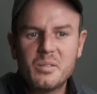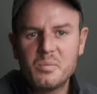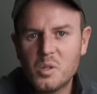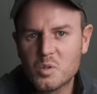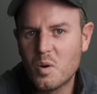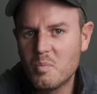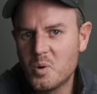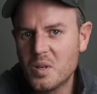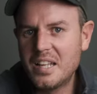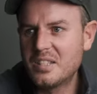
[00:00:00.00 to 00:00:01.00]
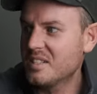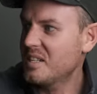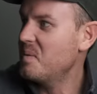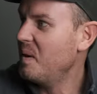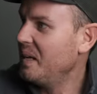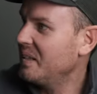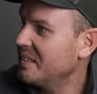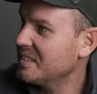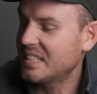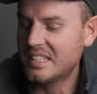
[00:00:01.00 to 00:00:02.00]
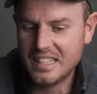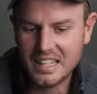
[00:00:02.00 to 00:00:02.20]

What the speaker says: What's one more lens? It don't weigh anything, does it?